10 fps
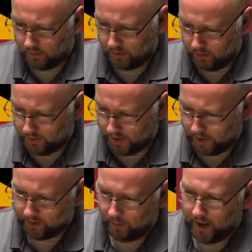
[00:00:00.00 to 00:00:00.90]
the
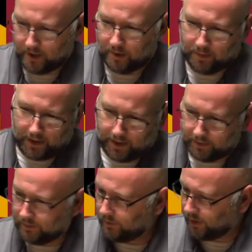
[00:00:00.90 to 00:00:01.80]
downtown master
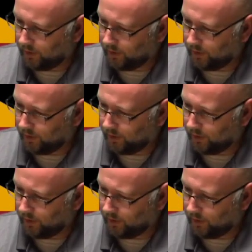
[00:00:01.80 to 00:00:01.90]
plan.